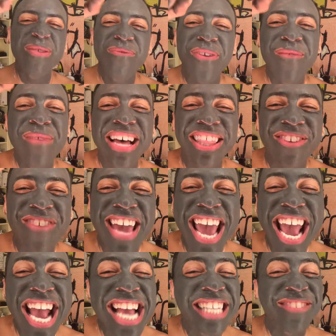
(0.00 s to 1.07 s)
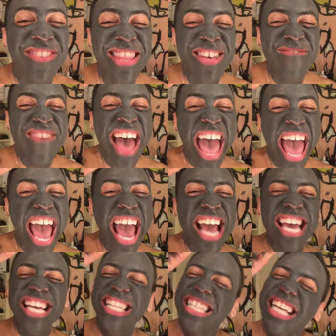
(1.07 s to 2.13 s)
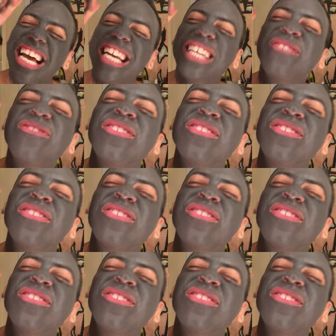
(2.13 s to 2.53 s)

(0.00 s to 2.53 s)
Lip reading: me from my 3 hairs from the back, and he